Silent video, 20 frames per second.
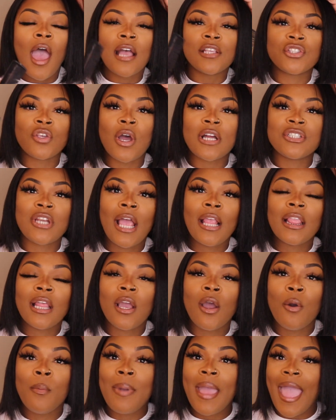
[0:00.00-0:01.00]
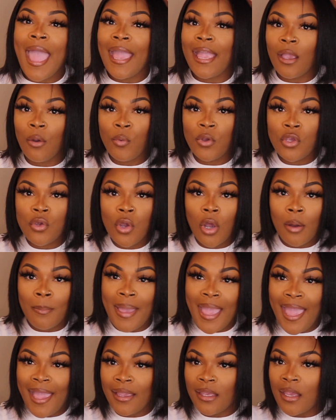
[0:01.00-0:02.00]
so I tried to go back, and when you go
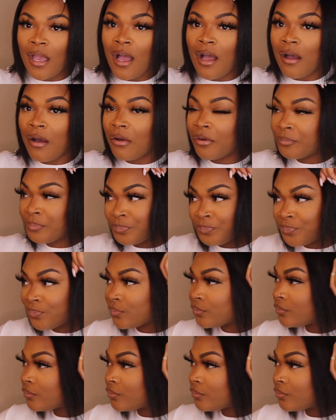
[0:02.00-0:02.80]
back, y'all,